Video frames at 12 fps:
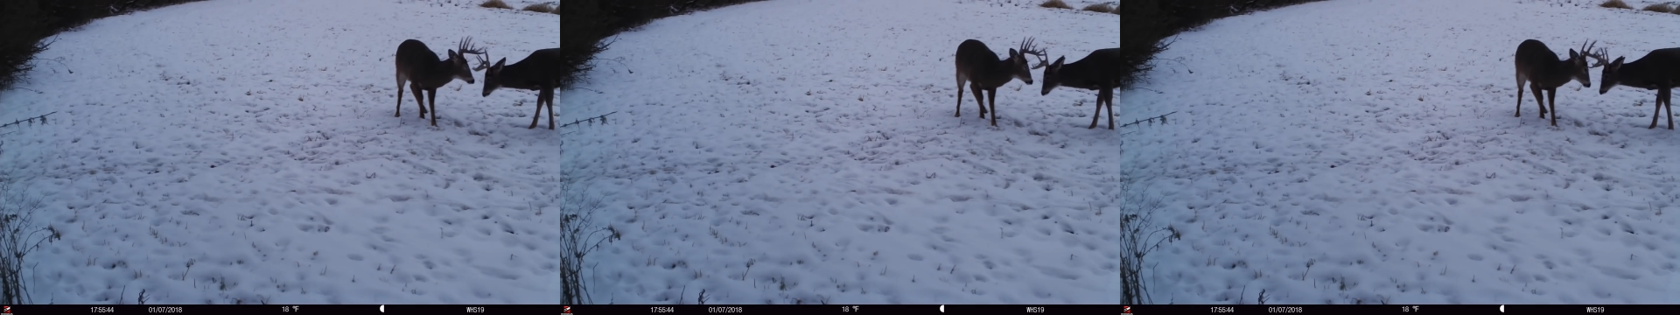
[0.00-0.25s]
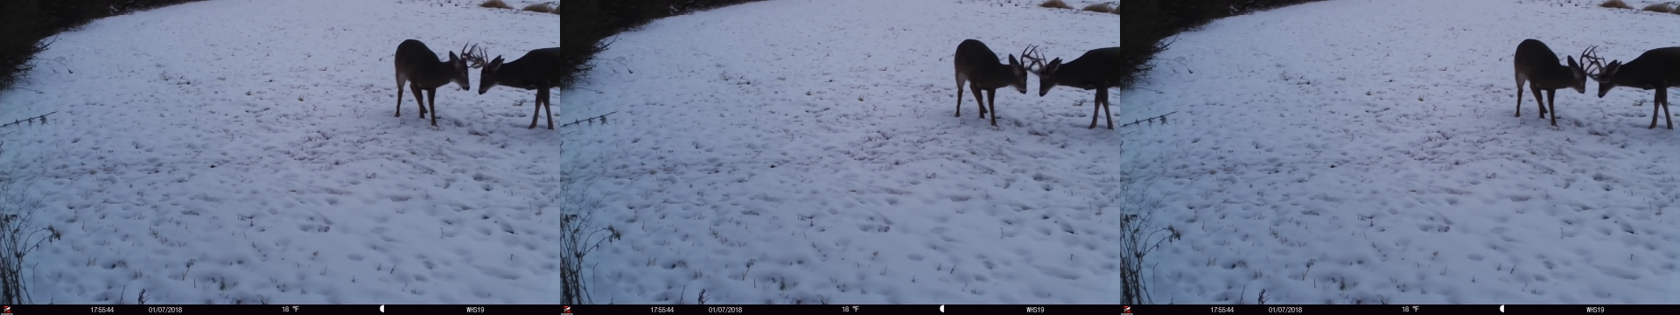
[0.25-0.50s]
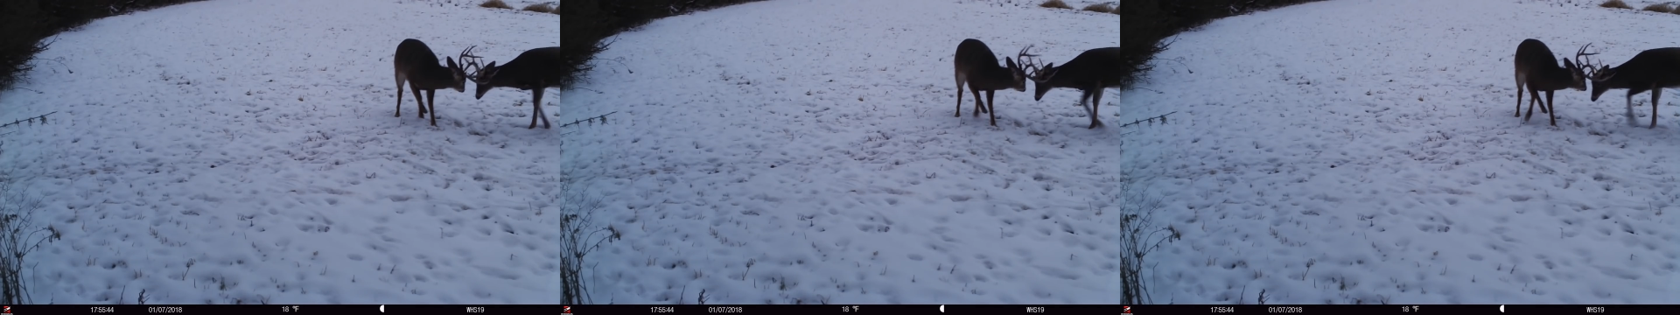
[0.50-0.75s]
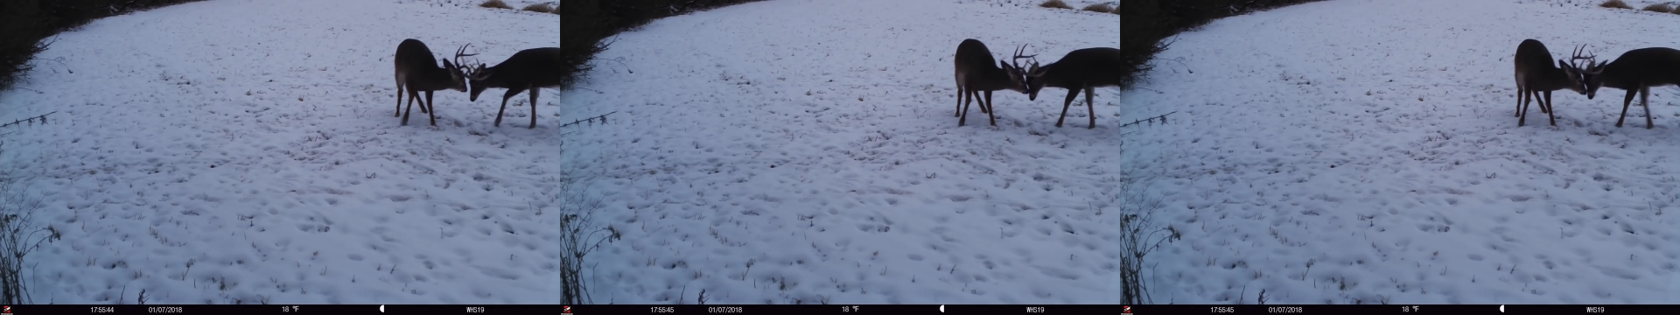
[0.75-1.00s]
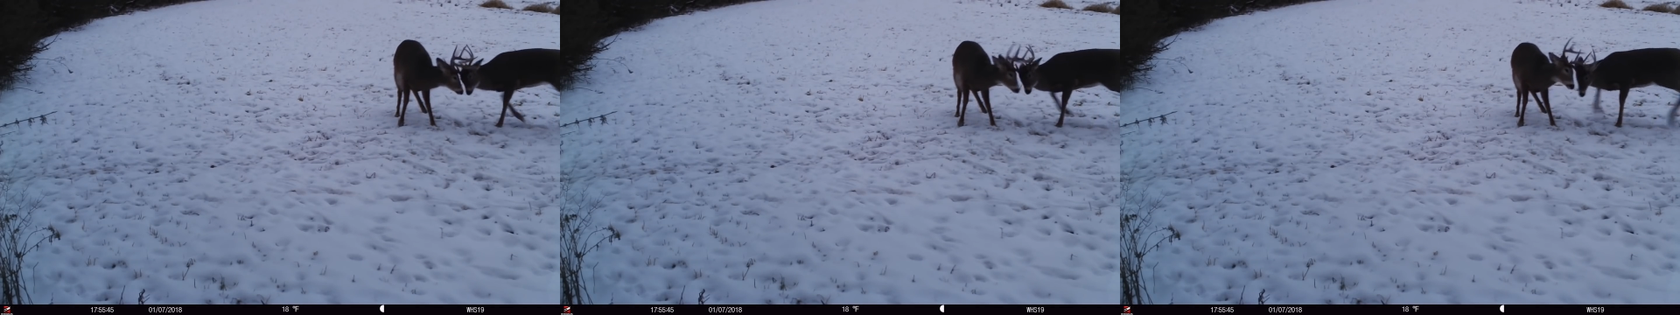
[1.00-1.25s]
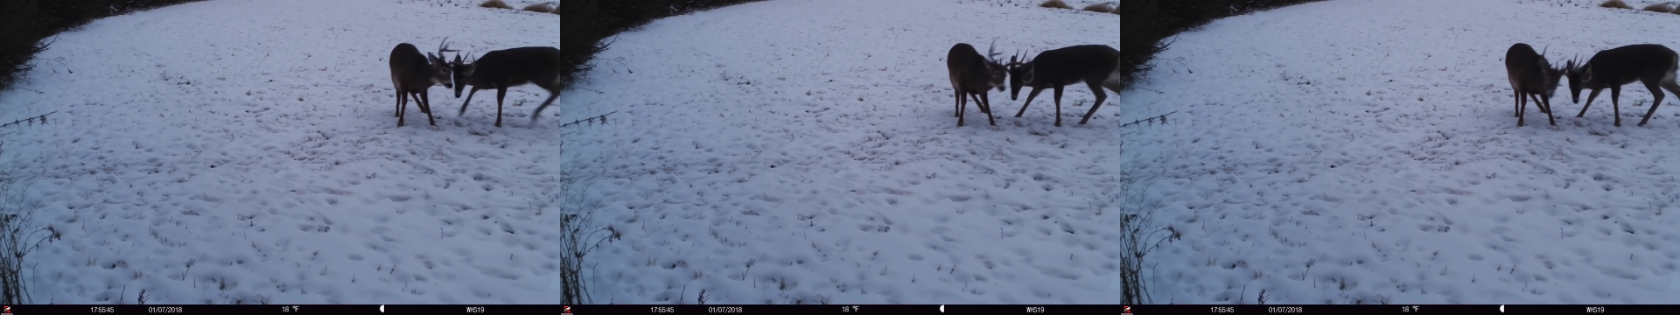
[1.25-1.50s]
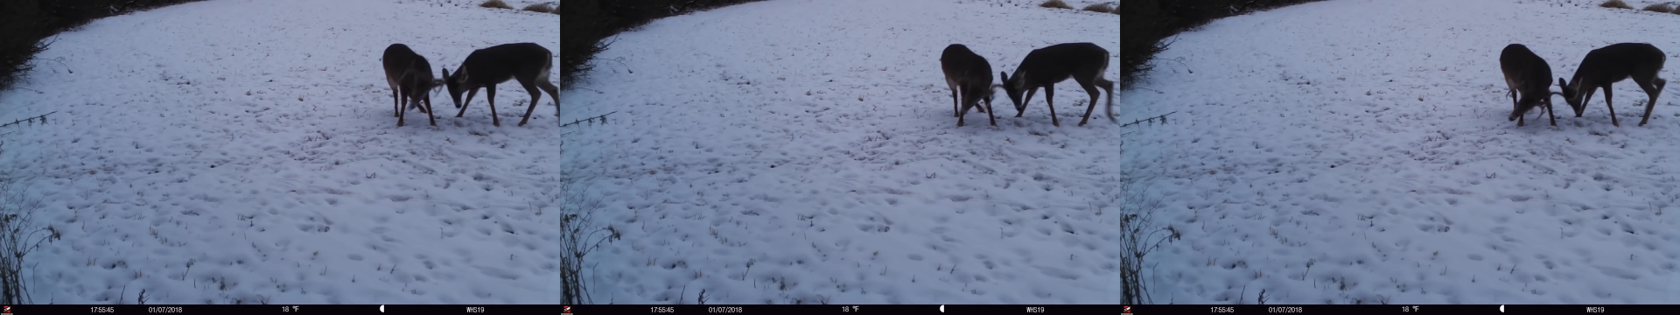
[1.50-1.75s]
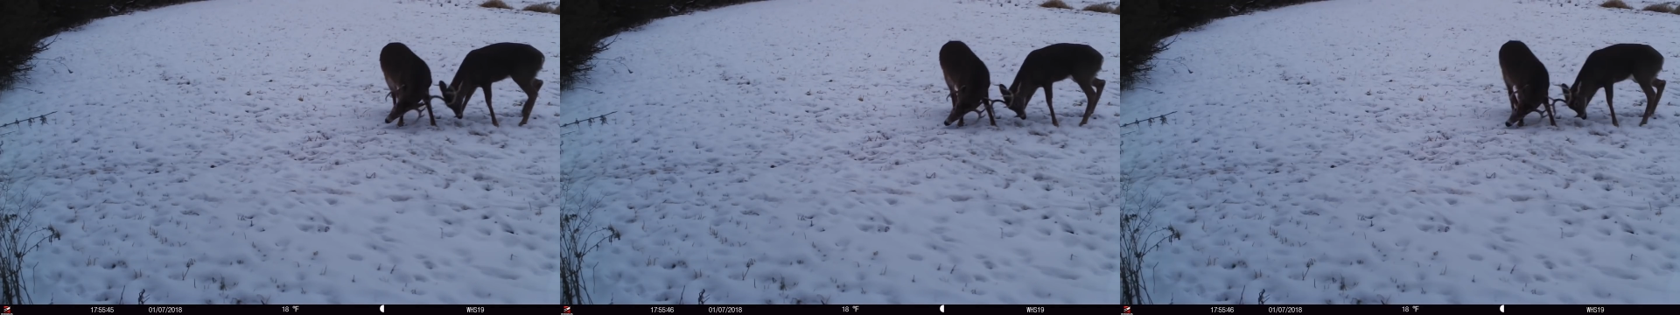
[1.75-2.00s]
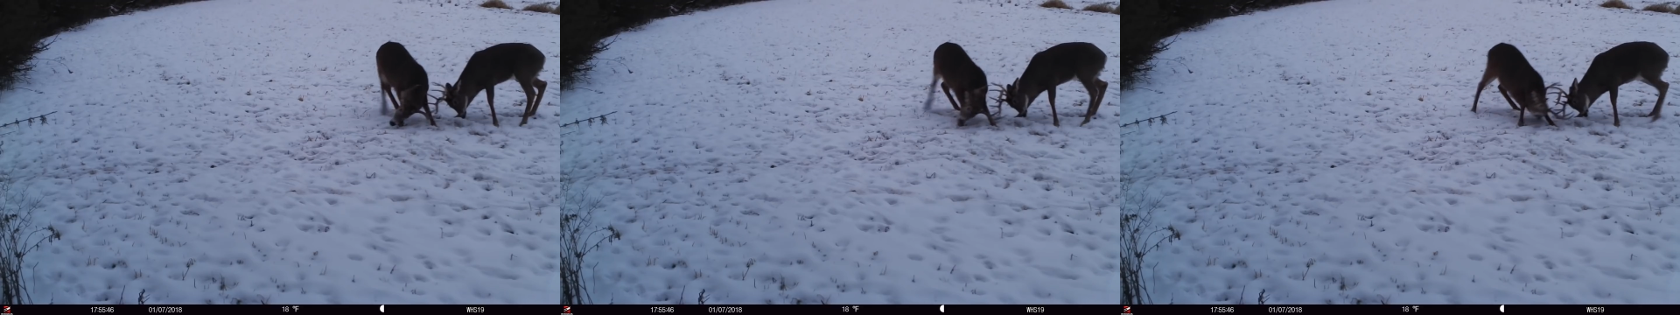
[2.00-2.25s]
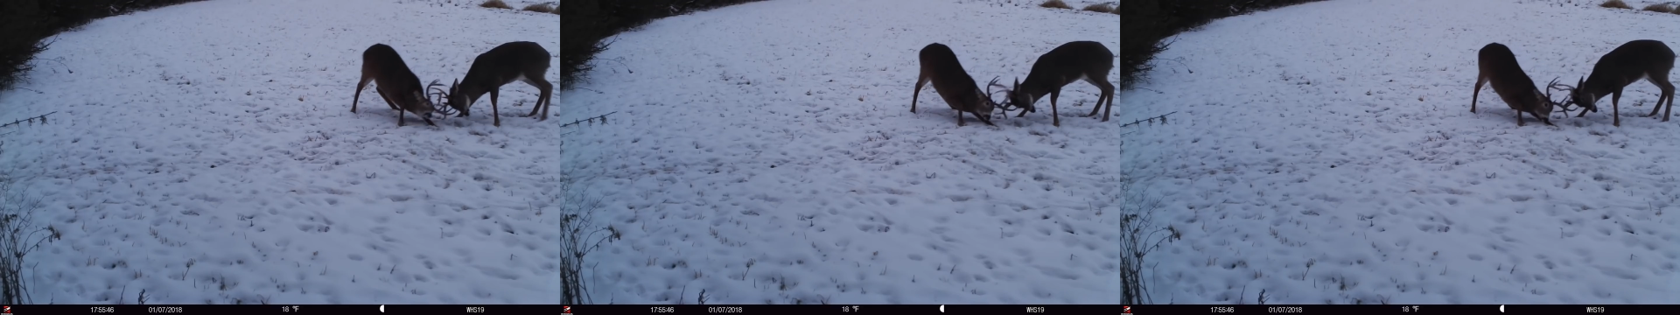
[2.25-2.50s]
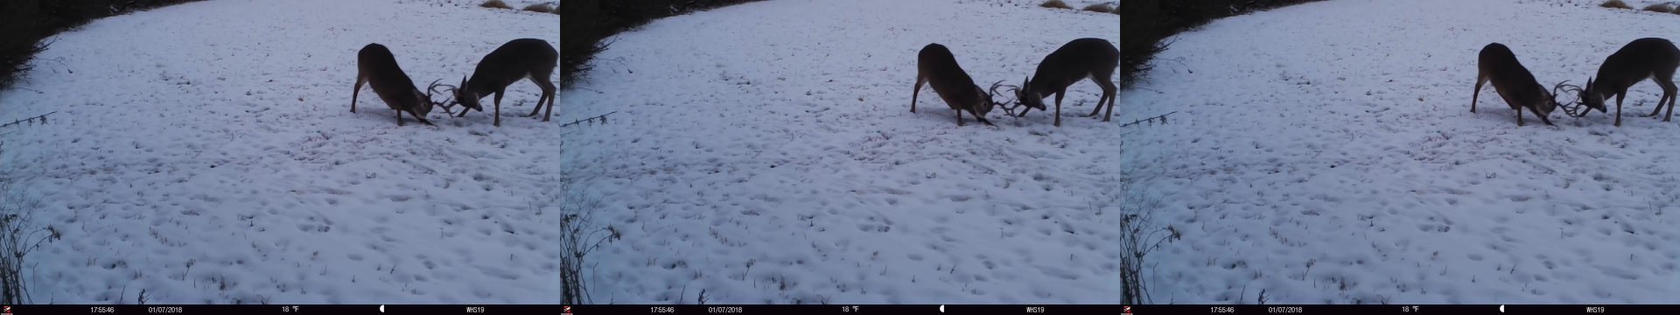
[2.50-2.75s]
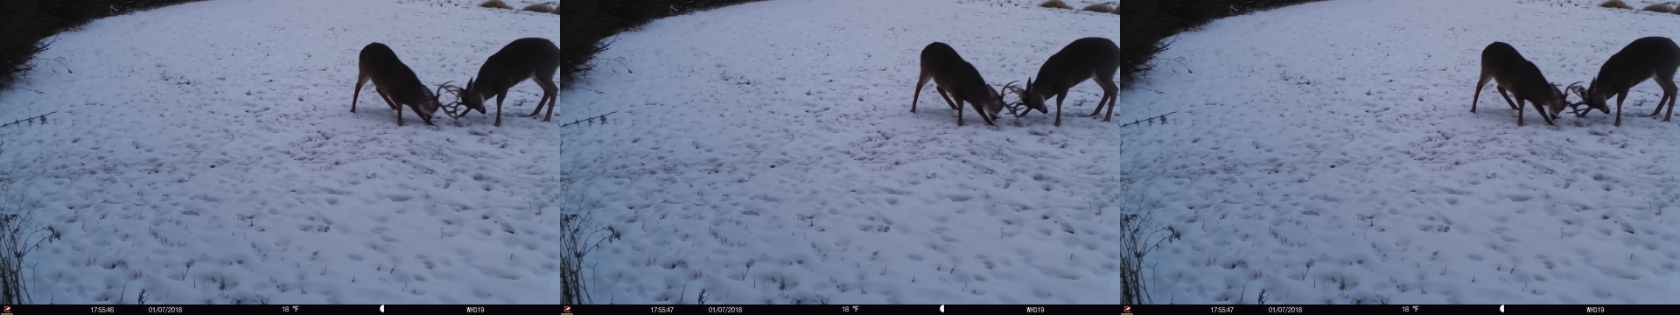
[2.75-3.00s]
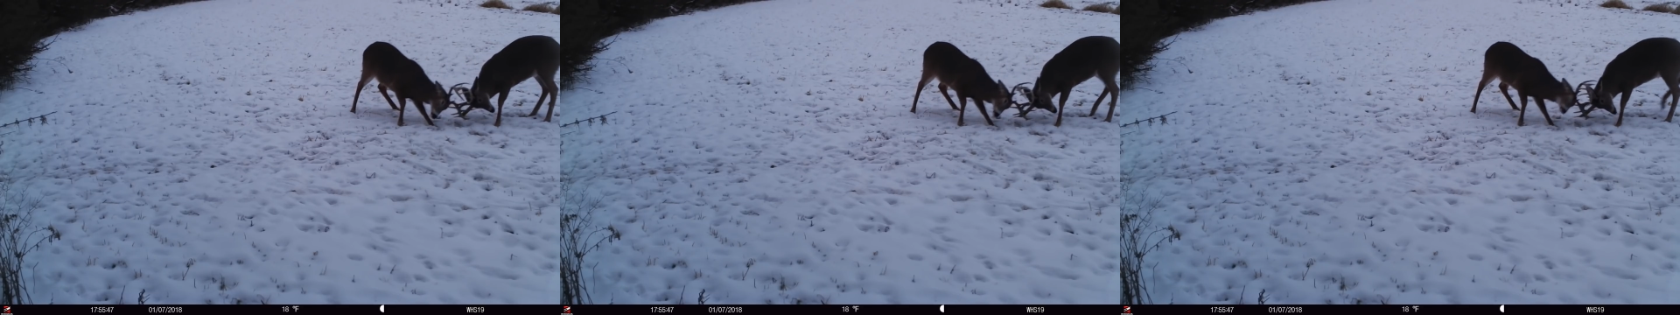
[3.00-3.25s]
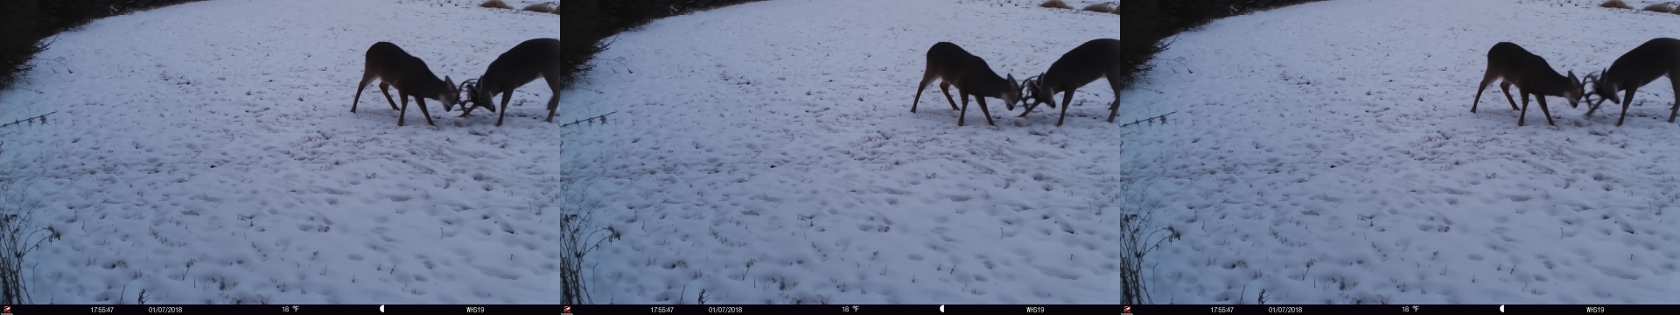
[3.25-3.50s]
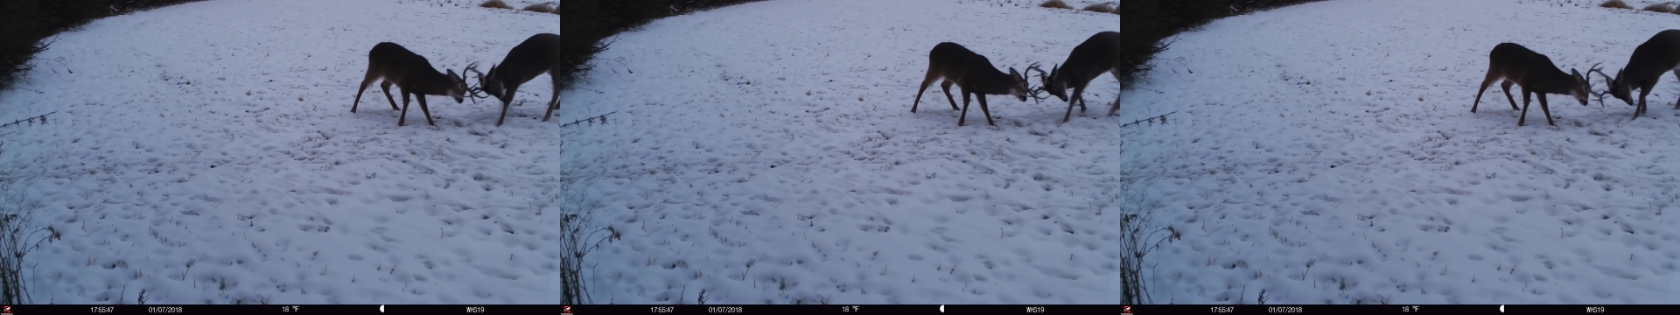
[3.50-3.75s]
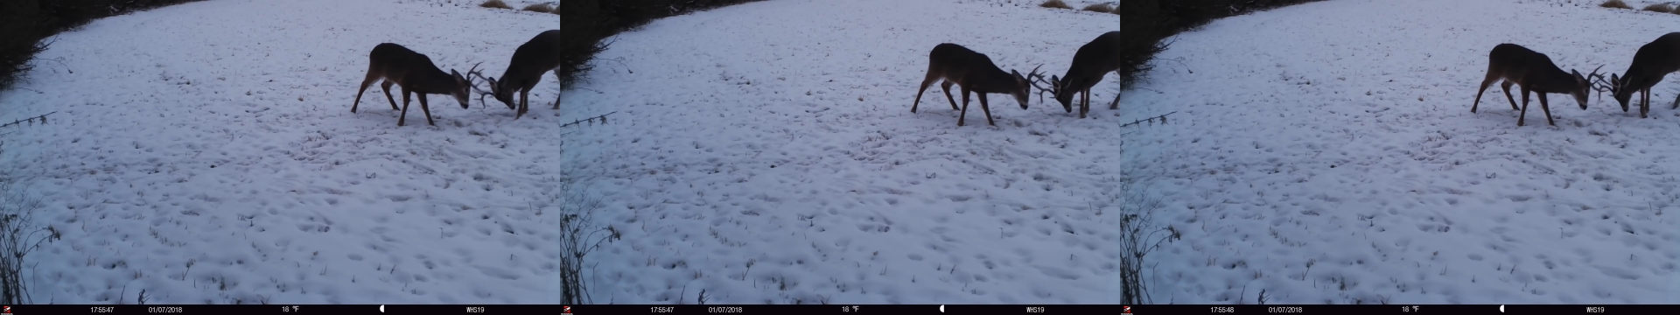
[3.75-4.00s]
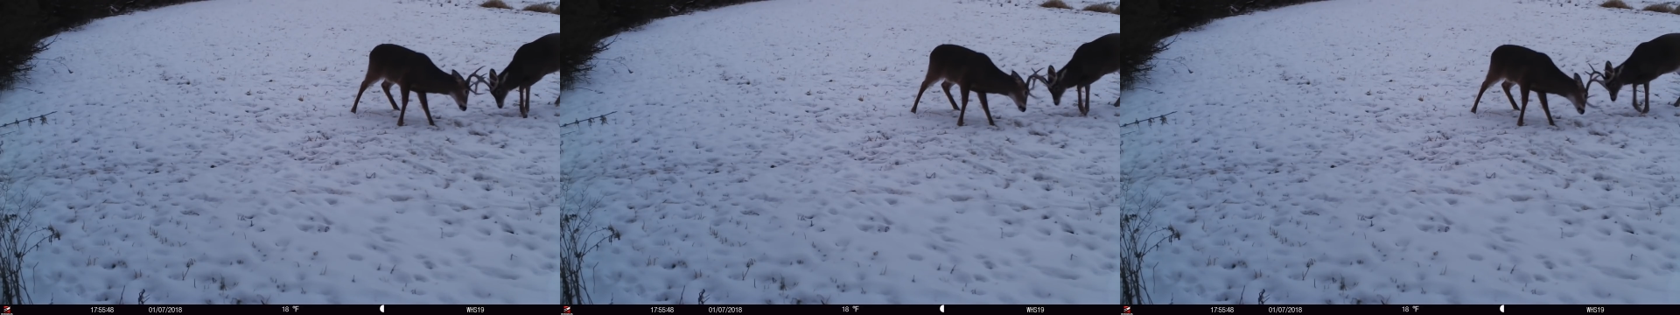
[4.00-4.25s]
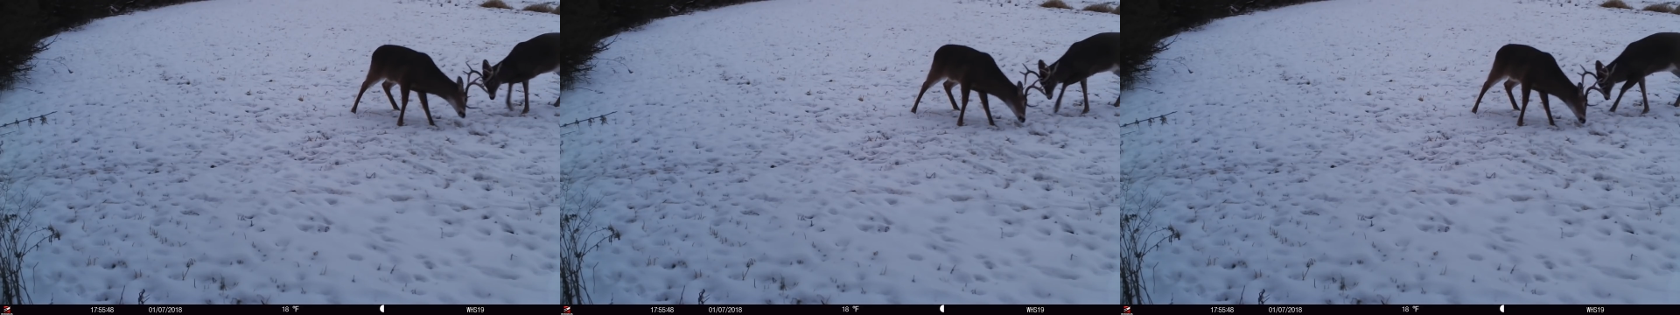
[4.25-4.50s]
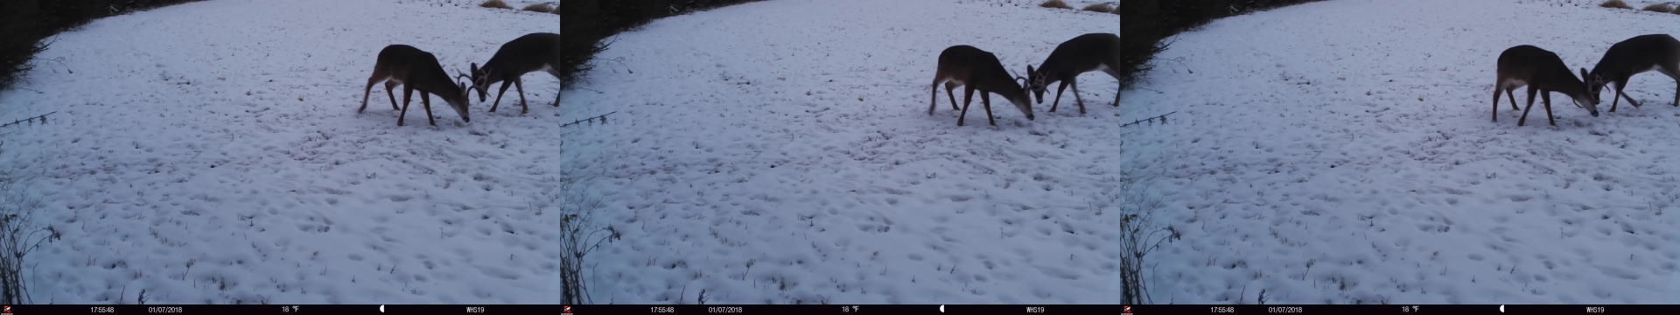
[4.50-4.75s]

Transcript: (no speaker visible)